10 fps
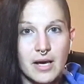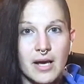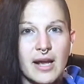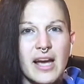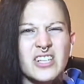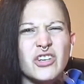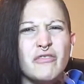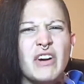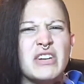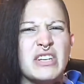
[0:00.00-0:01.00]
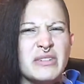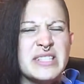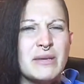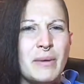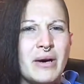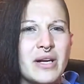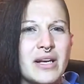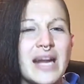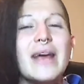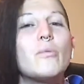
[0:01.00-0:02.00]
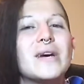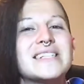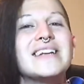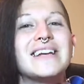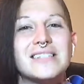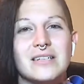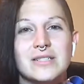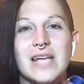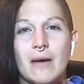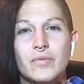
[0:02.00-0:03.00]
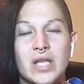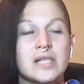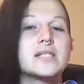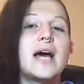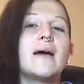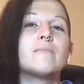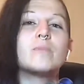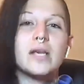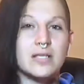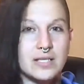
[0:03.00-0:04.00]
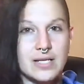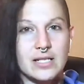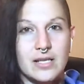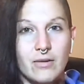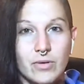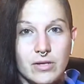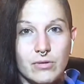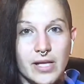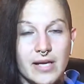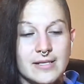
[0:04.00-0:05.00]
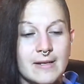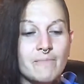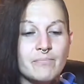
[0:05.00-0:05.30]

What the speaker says: and I actually felt guilty about it, and I wasn't as in depth as I'm like discussing with you ladies,